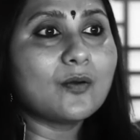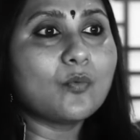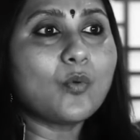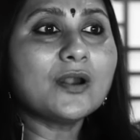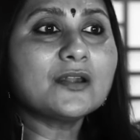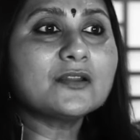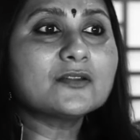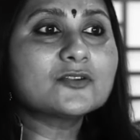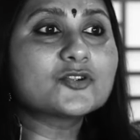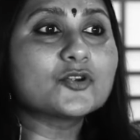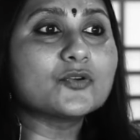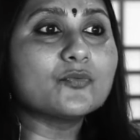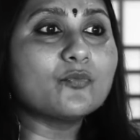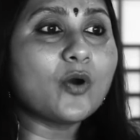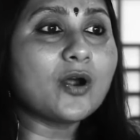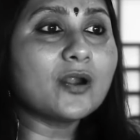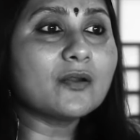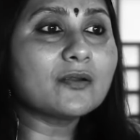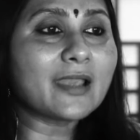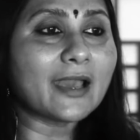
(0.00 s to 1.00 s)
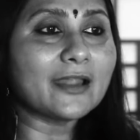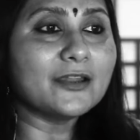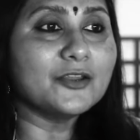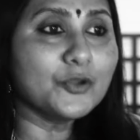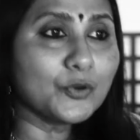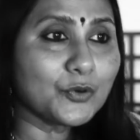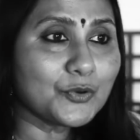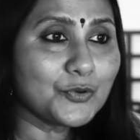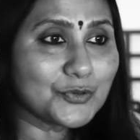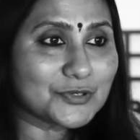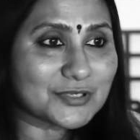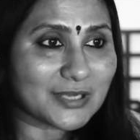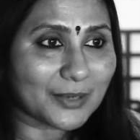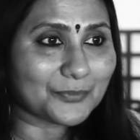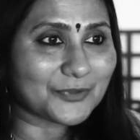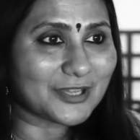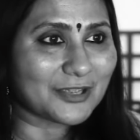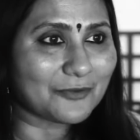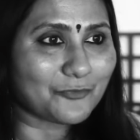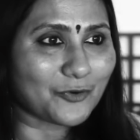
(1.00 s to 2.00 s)
what can you do
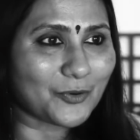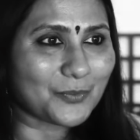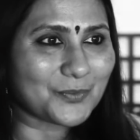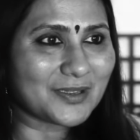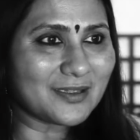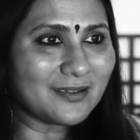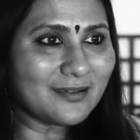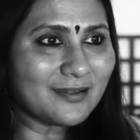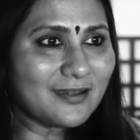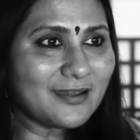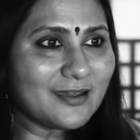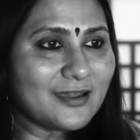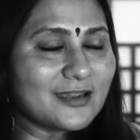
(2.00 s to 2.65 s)
something for me?